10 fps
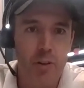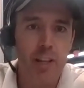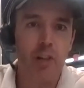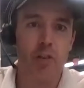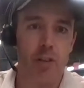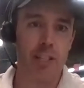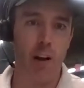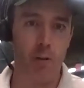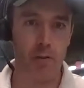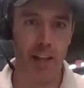If you treat
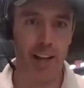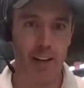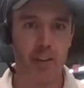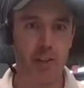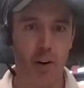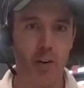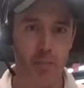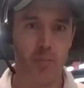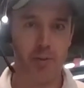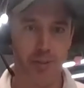yourself like the
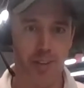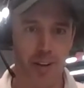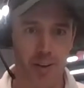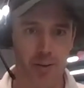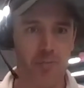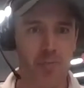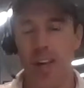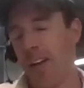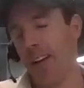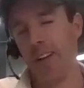startup,
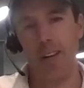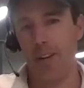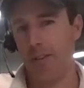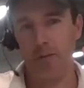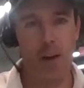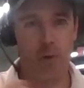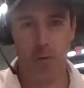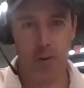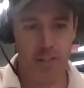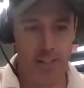
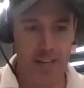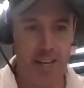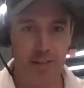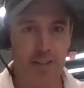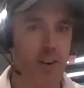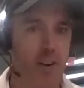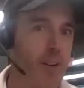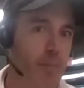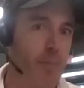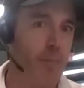Robert Woods is a
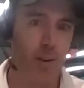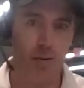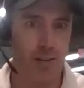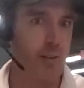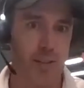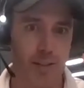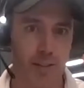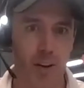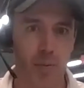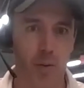startup, Mark Rockefeller is the
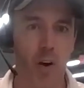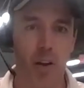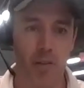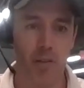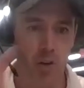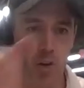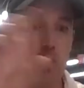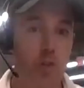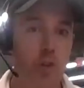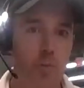startup. All right, who's
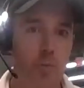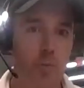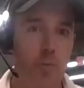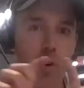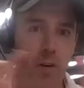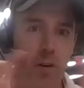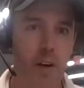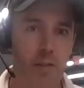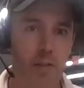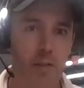your board of
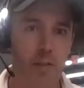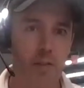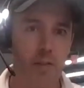advisors?